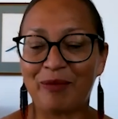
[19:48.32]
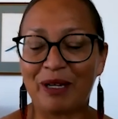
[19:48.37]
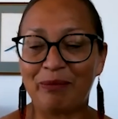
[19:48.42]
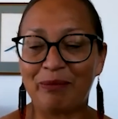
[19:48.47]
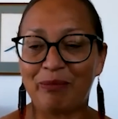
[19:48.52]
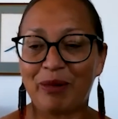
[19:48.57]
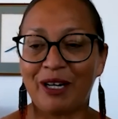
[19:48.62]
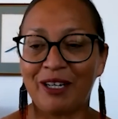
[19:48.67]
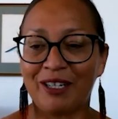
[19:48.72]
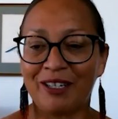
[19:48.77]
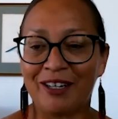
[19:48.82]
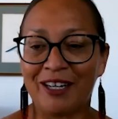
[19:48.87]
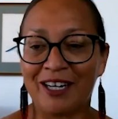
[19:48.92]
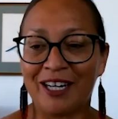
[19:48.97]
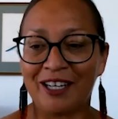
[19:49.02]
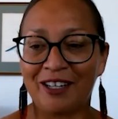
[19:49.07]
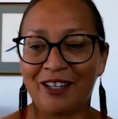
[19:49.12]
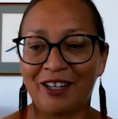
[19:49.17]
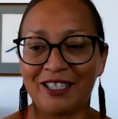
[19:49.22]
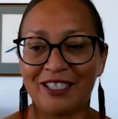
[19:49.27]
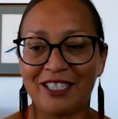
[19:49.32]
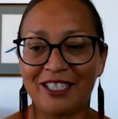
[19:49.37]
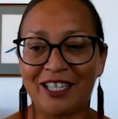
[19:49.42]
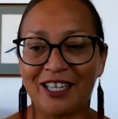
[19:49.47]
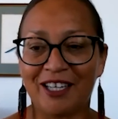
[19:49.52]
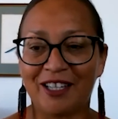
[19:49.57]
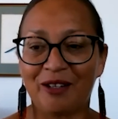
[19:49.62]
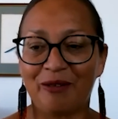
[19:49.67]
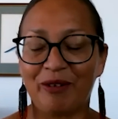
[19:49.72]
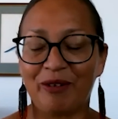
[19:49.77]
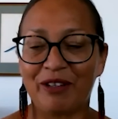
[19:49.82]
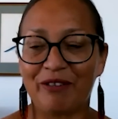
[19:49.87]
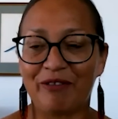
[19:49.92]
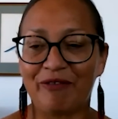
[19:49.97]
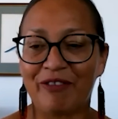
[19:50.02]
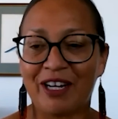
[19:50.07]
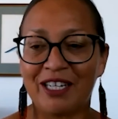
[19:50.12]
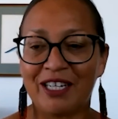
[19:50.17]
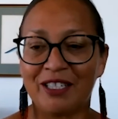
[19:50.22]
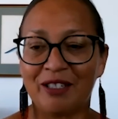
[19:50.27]
partner and I got together with a
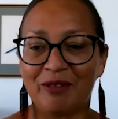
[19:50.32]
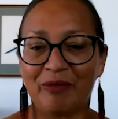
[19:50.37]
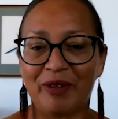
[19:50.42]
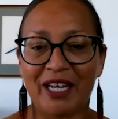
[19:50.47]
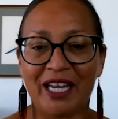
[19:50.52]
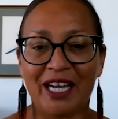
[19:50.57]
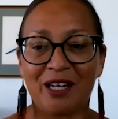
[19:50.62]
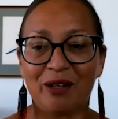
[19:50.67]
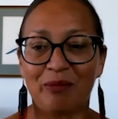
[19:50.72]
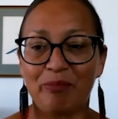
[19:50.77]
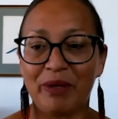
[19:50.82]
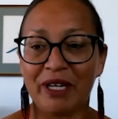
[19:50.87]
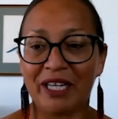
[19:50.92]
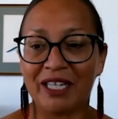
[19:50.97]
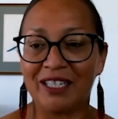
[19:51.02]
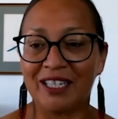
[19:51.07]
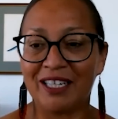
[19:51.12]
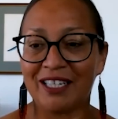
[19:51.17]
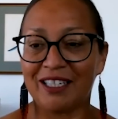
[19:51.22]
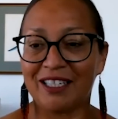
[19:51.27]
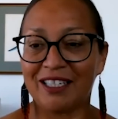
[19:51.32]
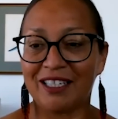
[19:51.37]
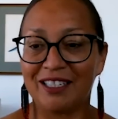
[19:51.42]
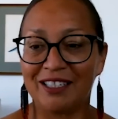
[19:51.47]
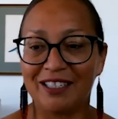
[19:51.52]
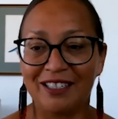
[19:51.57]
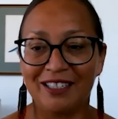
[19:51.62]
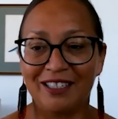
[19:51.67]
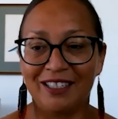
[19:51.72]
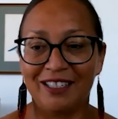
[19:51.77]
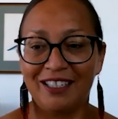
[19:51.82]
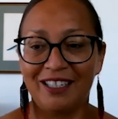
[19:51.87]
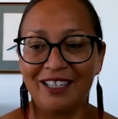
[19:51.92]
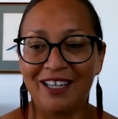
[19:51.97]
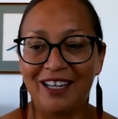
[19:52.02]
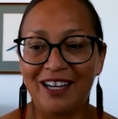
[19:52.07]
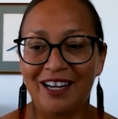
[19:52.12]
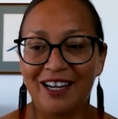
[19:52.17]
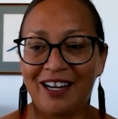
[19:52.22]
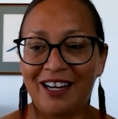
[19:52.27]
friend, and we had a picnic
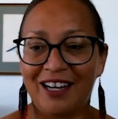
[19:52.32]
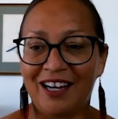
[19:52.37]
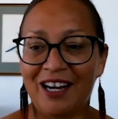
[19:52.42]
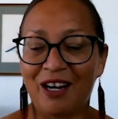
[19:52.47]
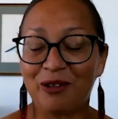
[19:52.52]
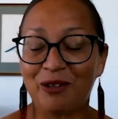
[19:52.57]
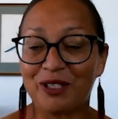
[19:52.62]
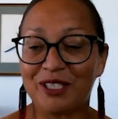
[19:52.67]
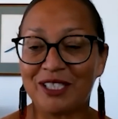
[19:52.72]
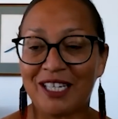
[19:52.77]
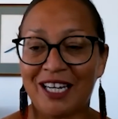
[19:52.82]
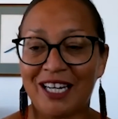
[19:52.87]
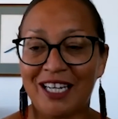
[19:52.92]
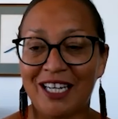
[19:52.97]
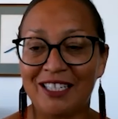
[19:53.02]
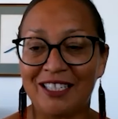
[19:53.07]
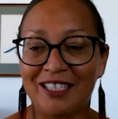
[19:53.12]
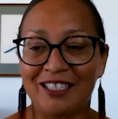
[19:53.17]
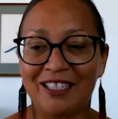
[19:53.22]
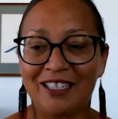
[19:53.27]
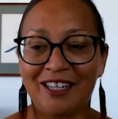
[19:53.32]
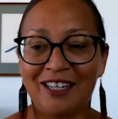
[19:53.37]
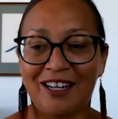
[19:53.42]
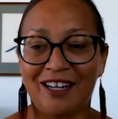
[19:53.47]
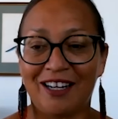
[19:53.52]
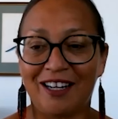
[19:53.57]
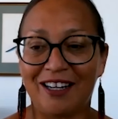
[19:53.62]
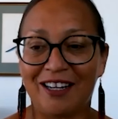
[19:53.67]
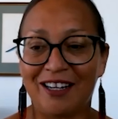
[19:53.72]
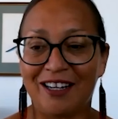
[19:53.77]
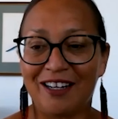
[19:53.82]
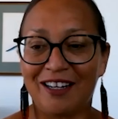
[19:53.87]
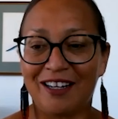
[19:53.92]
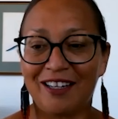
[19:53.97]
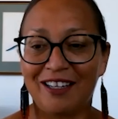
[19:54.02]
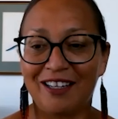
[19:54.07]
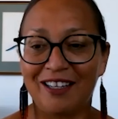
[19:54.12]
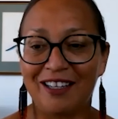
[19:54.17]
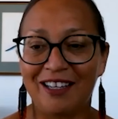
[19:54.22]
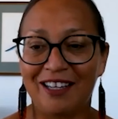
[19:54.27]
outside and
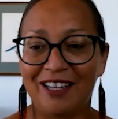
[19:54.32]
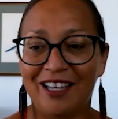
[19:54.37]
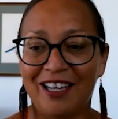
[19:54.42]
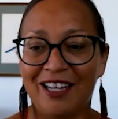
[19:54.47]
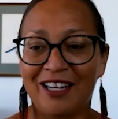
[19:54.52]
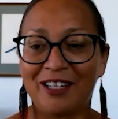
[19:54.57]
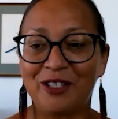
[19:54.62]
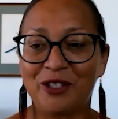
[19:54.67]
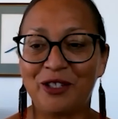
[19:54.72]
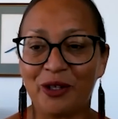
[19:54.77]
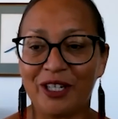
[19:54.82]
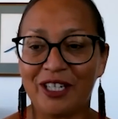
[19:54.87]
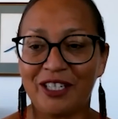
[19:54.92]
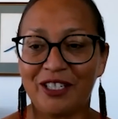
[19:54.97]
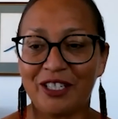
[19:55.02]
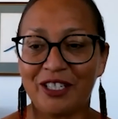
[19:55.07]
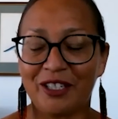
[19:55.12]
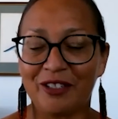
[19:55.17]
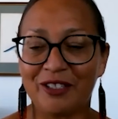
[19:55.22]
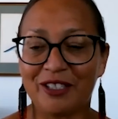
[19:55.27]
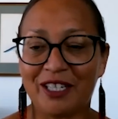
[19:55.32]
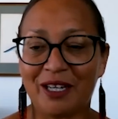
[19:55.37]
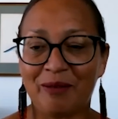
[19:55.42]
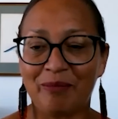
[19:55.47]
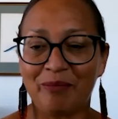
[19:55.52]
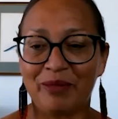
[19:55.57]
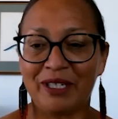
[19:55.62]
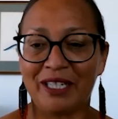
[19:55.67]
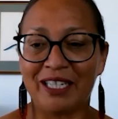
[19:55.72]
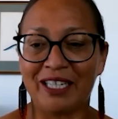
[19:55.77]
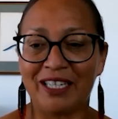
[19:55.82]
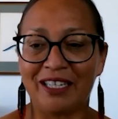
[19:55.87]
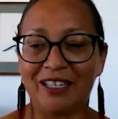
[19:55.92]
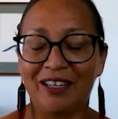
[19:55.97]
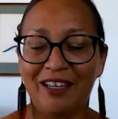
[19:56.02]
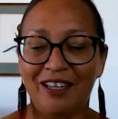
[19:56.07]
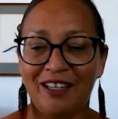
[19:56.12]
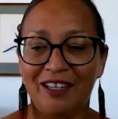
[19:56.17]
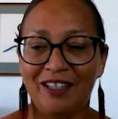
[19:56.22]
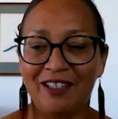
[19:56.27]
enjoyed each other's company.
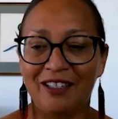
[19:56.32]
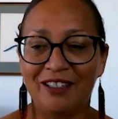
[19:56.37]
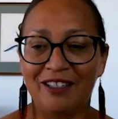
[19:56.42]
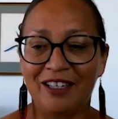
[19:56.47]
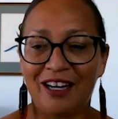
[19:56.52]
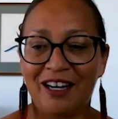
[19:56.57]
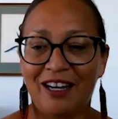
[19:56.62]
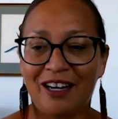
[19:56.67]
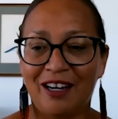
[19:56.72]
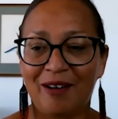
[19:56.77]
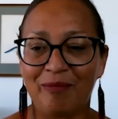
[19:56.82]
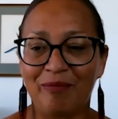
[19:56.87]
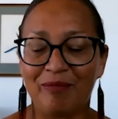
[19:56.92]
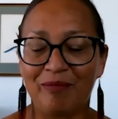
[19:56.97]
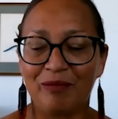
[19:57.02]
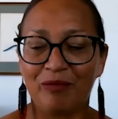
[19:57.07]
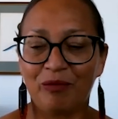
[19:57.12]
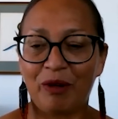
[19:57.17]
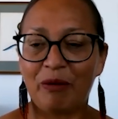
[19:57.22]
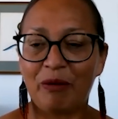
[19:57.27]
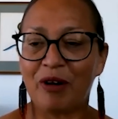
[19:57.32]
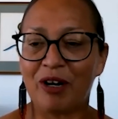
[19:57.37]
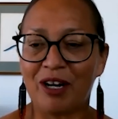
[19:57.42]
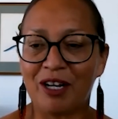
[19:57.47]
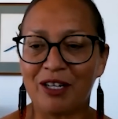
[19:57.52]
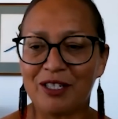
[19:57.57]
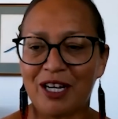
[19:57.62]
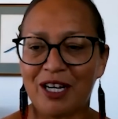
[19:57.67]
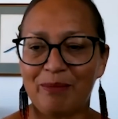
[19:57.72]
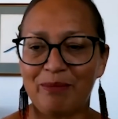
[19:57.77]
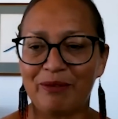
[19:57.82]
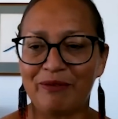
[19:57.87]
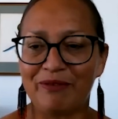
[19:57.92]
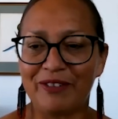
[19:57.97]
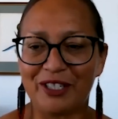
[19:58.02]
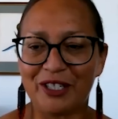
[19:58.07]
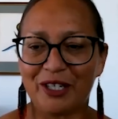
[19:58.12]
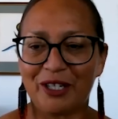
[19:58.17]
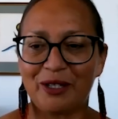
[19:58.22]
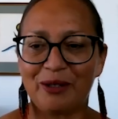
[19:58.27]
We weren't on top of
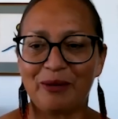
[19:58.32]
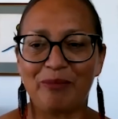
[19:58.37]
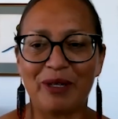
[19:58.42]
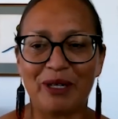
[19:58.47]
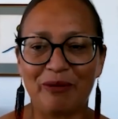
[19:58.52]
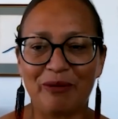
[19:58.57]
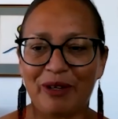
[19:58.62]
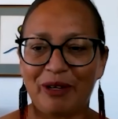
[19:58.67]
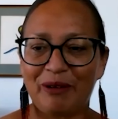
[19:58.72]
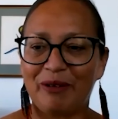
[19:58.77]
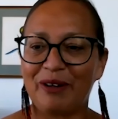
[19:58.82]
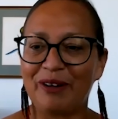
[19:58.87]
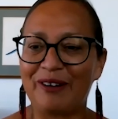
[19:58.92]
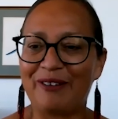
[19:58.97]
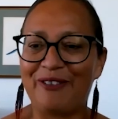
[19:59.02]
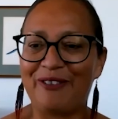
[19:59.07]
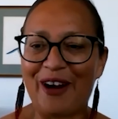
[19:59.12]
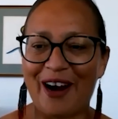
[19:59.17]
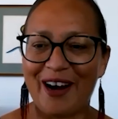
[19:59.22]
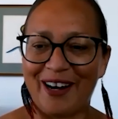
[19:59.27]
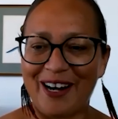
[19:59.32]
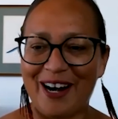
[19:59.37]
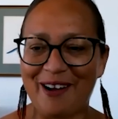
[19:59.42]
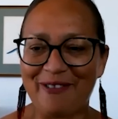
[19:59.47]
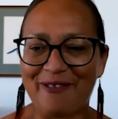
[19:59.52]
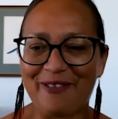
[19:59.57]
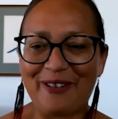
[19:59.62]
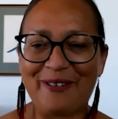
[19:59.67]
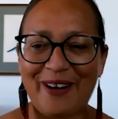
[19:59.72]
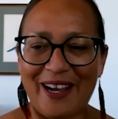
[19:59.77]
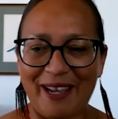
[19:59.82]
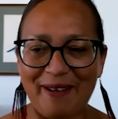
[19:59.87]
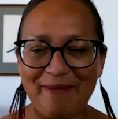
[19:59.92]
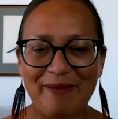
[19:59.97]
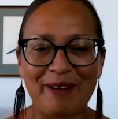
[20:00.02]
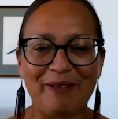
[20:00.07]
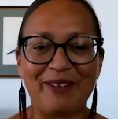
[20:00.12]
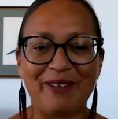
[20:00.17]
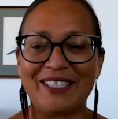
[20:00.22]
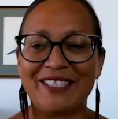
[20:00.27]
each other, but we were far enough away,
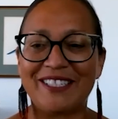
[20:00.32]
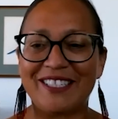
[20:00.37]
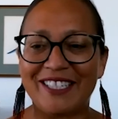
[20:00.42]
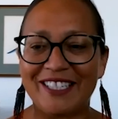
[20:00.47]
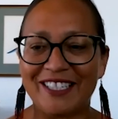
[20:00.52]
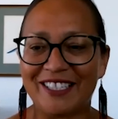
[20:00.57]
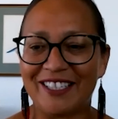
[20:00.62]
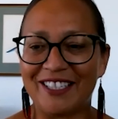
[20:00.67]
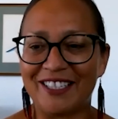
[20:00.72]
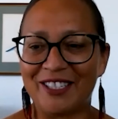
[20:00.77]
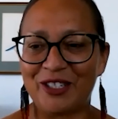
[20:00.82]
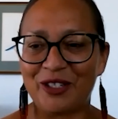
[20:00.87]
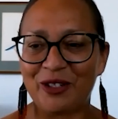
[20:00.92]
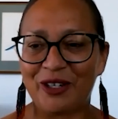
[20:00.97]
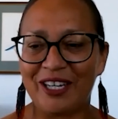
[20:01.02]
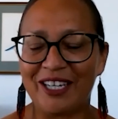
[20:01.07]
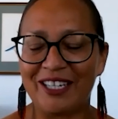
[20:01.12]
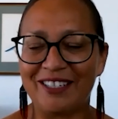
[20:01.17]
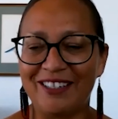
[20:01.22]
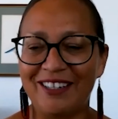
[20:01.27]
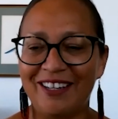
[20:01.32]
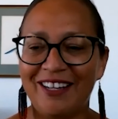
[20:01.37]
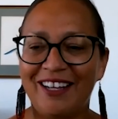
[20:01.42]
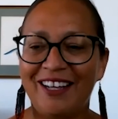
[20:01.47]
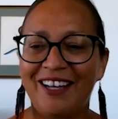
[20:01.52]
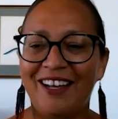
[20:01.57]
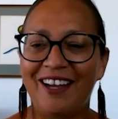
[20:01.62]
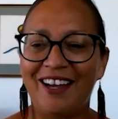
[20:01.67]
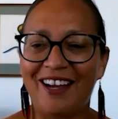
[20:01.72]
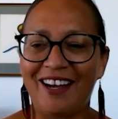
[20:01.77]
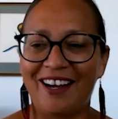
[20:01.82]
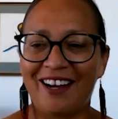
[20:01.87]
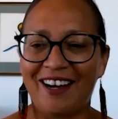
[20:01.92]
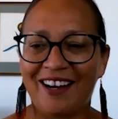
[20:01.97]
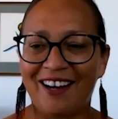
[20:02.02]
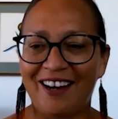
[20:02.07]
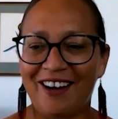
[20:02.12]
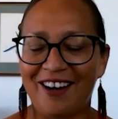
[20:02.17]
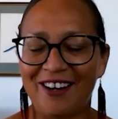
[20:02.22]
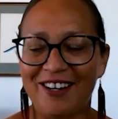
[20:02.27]
but we still enjoyed
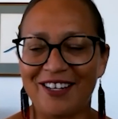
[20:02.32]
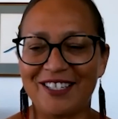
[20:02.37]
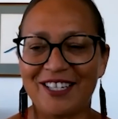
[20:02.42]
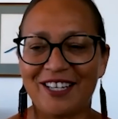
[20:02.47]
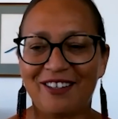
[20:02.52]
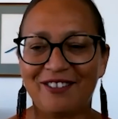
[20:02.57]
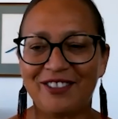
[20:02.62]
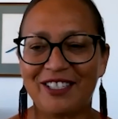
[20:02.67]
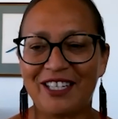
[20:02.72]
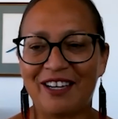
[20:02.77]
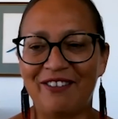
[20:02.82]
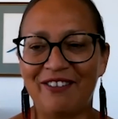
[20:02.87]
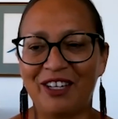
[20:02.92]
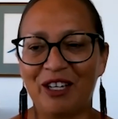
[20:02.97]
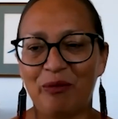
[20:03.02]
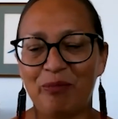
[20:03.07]
ourselves having a